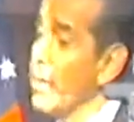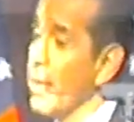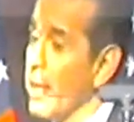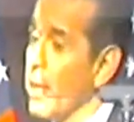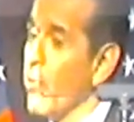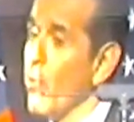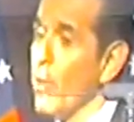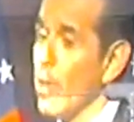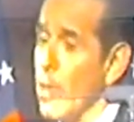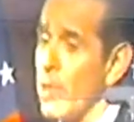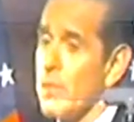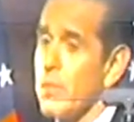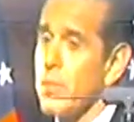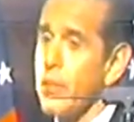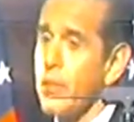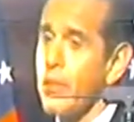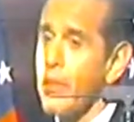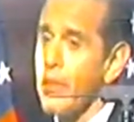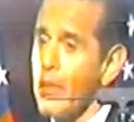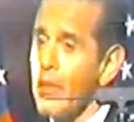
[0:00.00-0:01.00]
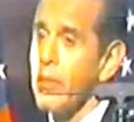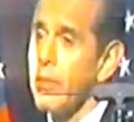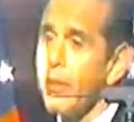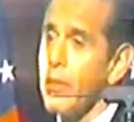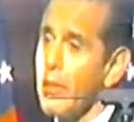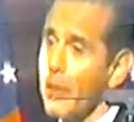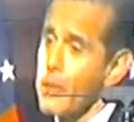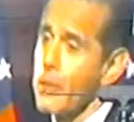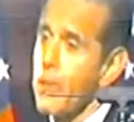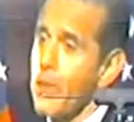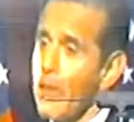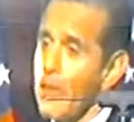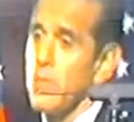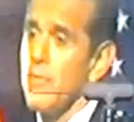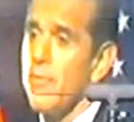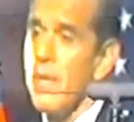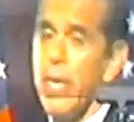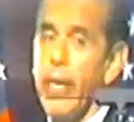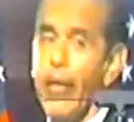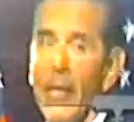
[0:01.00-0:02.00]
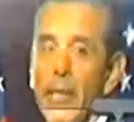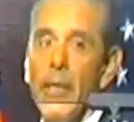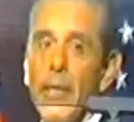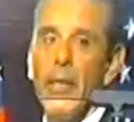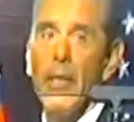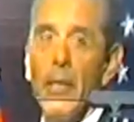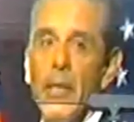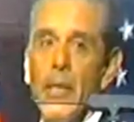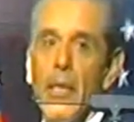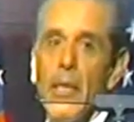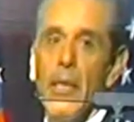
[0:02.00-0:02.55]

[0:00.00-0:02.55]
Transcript: LA was a city divided.